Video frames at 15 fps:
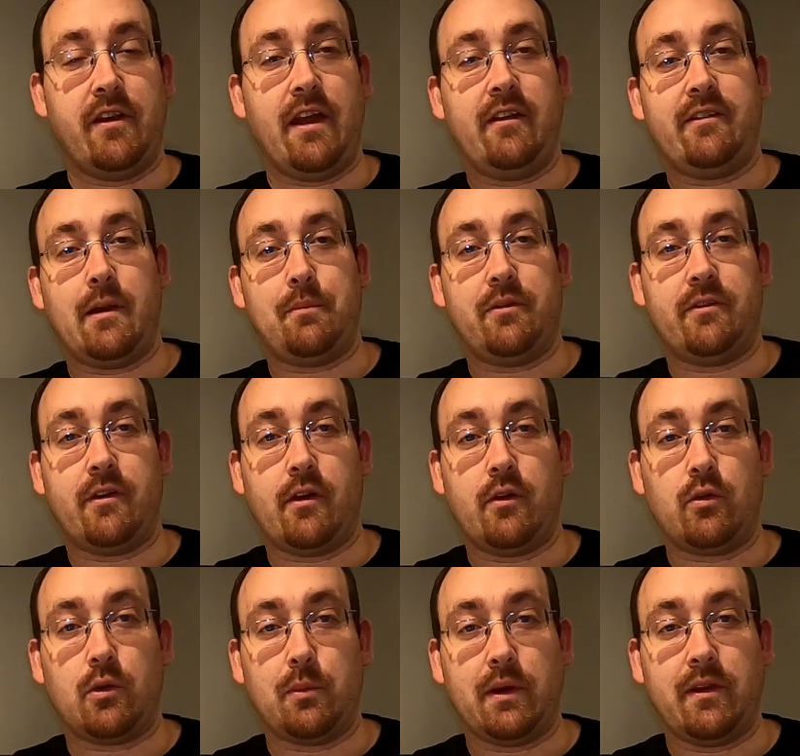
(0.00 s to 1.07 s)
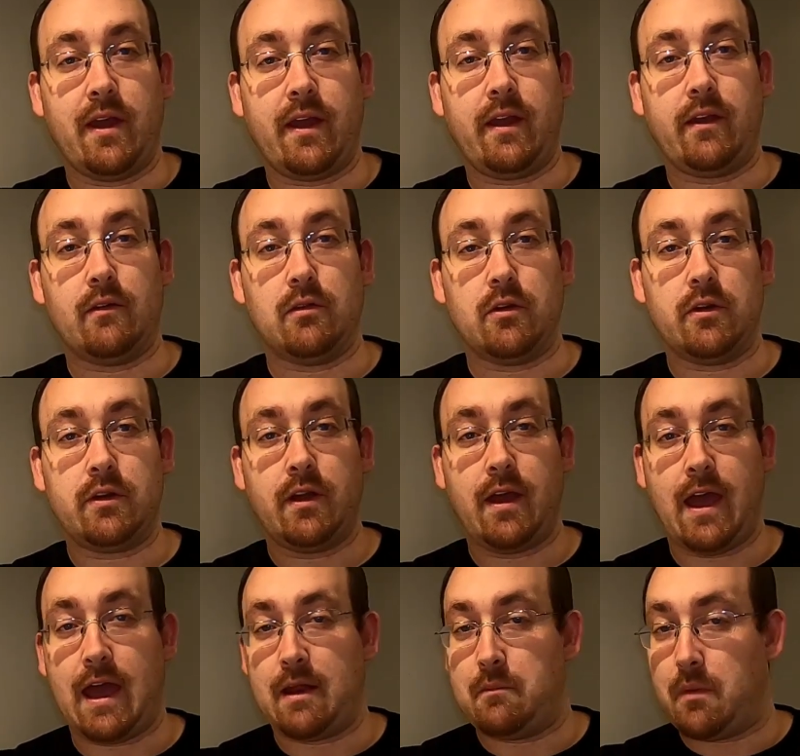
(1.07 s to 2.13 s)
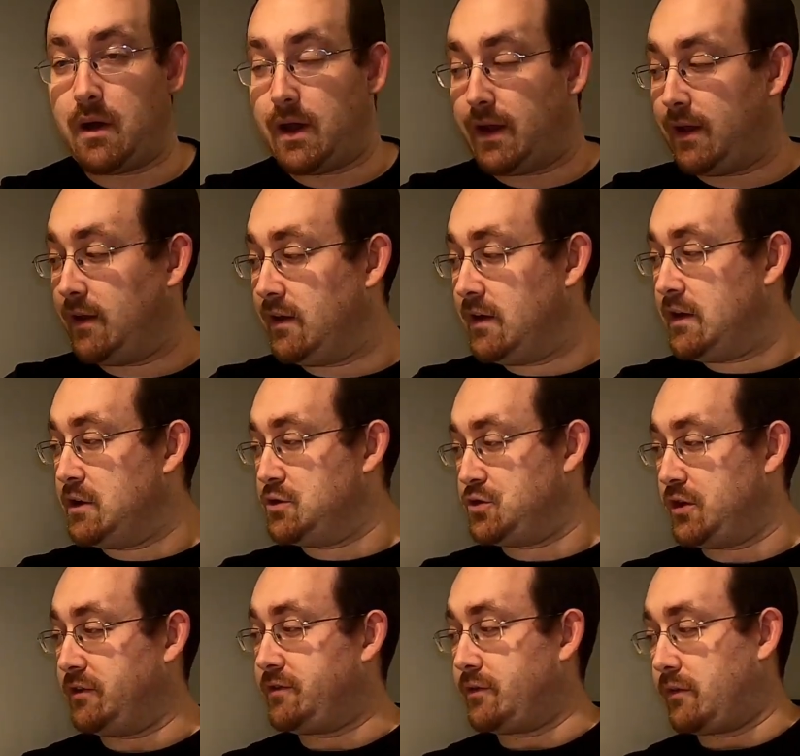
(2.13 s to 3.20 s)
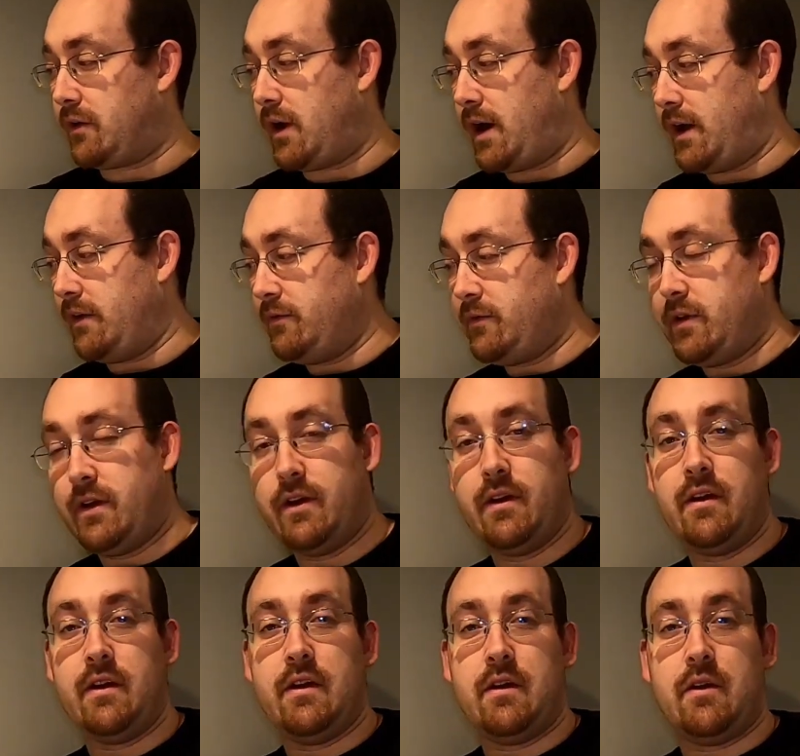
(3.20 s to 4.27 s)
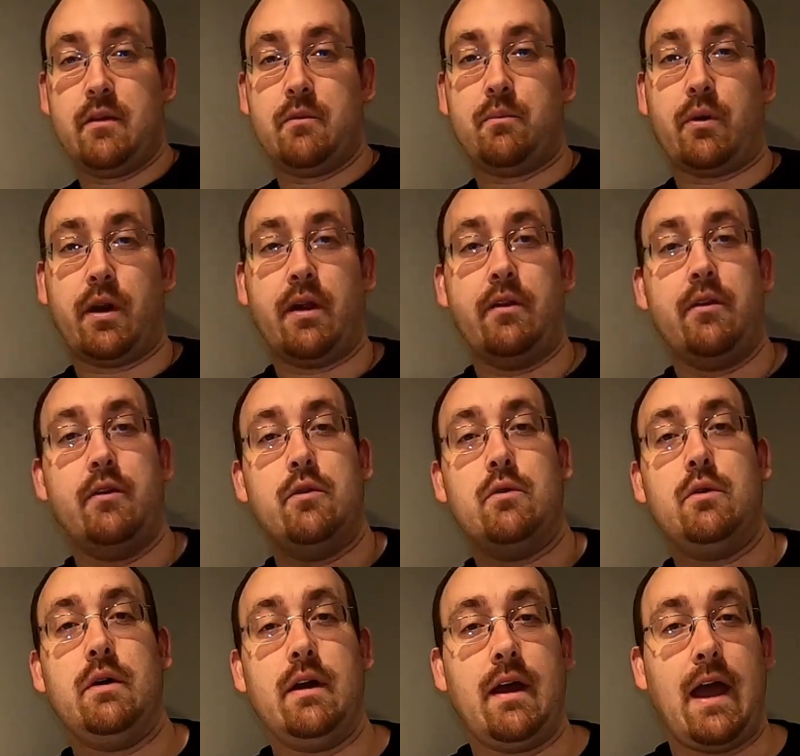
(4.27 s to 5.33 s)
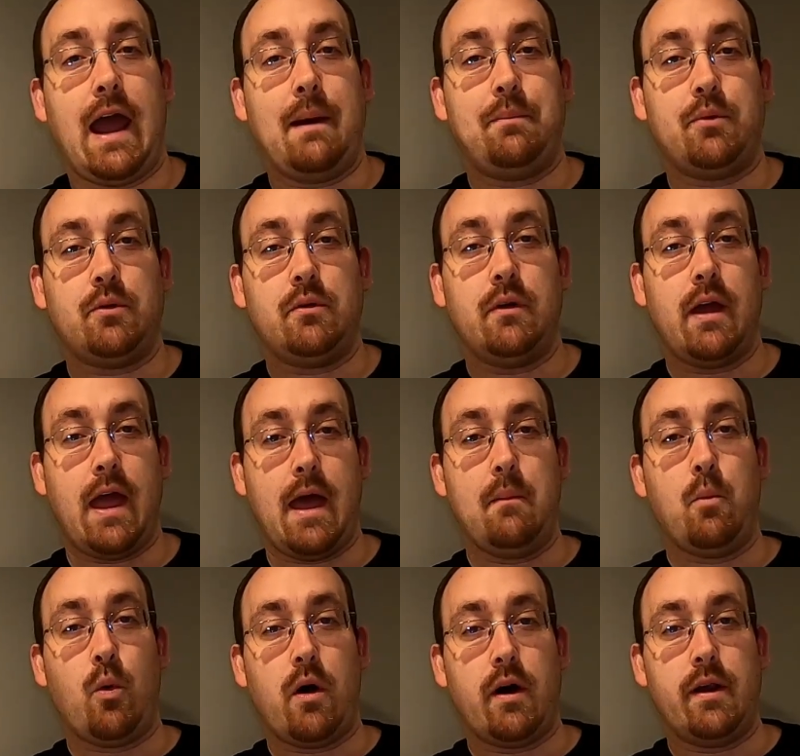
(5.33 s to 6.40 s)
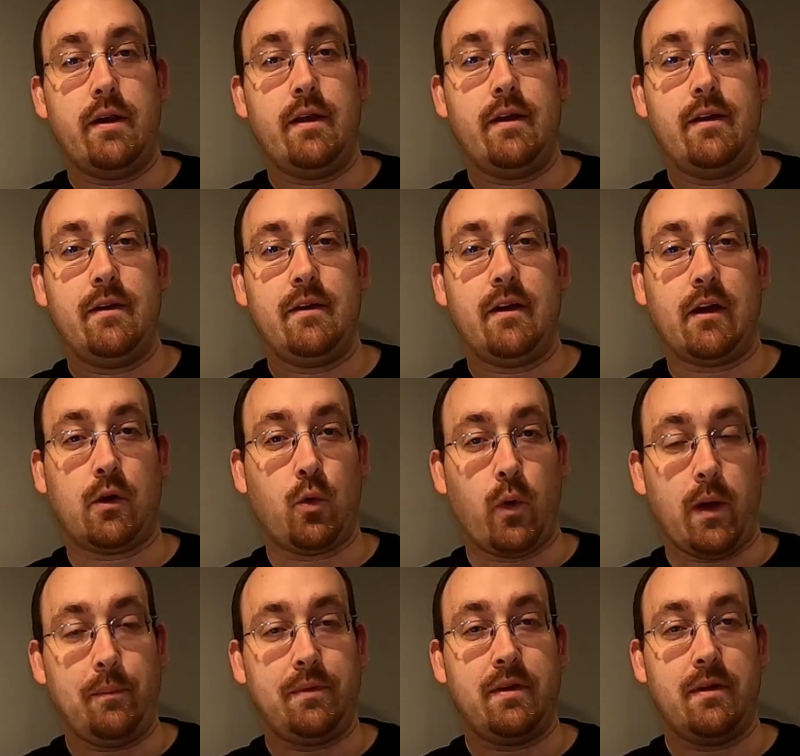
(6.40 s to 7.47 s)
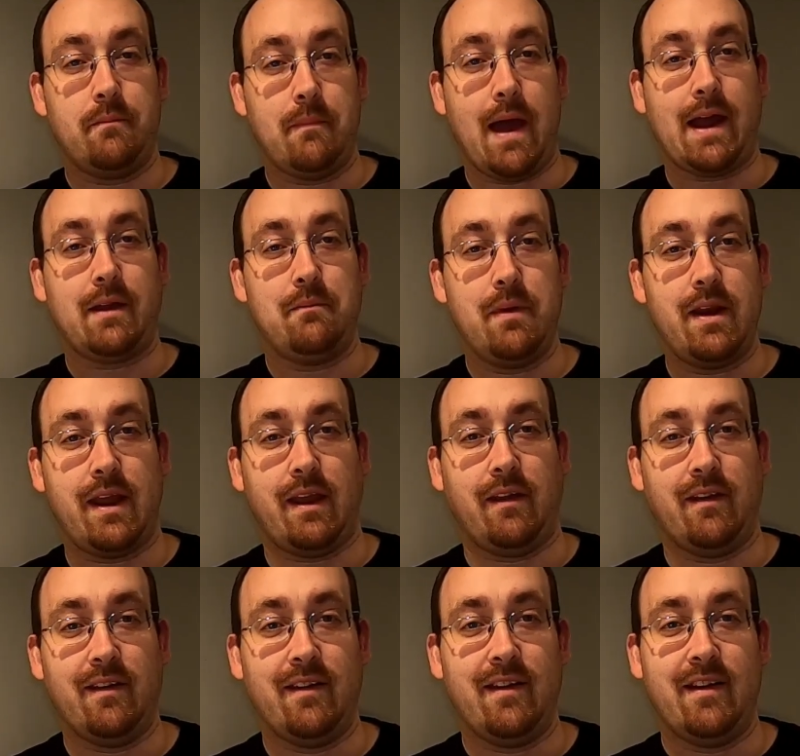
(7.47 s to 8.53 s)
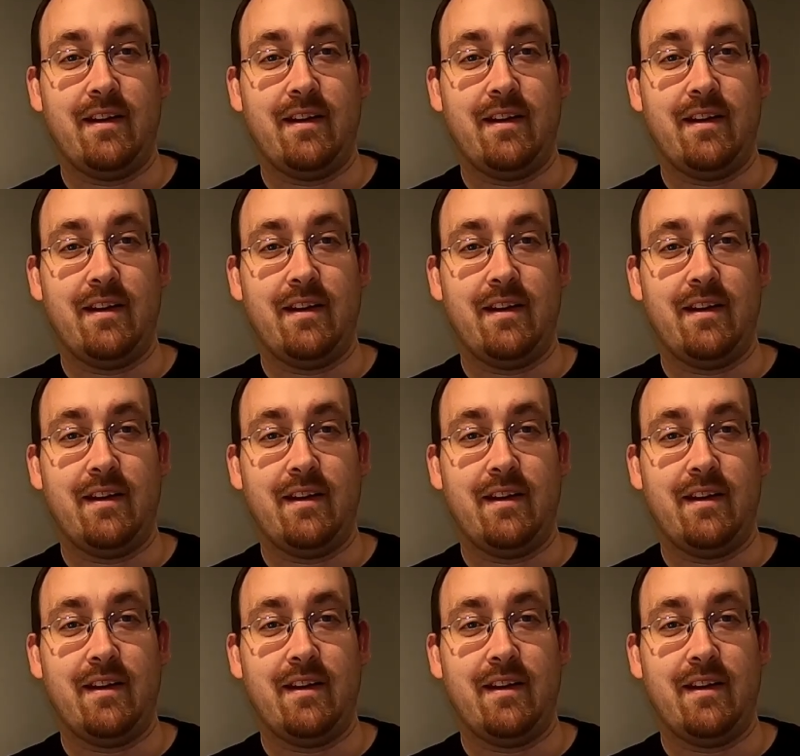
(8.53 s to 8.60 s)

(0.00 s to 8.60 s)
today's episode, we'll be taking a look at my just arrived, brand new Apple M1 equipped Mac Mini.